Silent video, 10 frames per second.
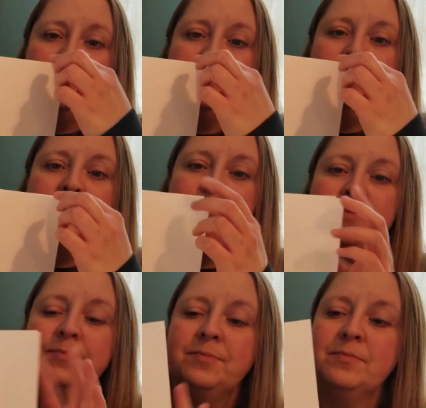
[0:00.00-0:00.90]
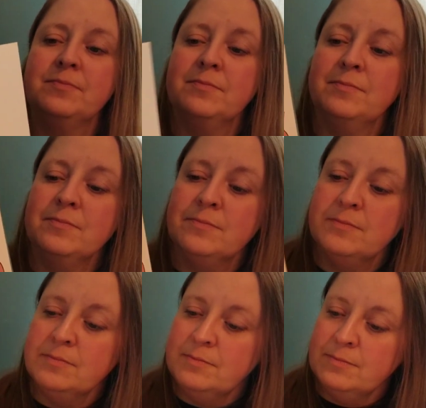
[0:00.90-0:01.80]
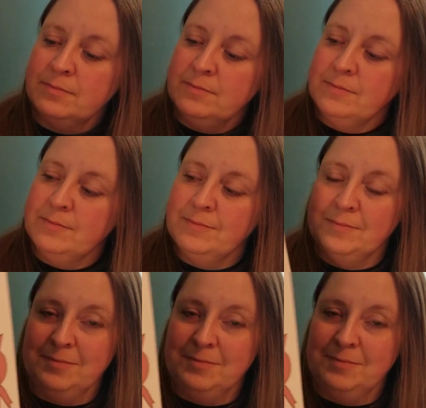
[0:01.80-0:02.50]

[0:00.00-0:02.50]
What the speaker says: No one is speaking in this clip.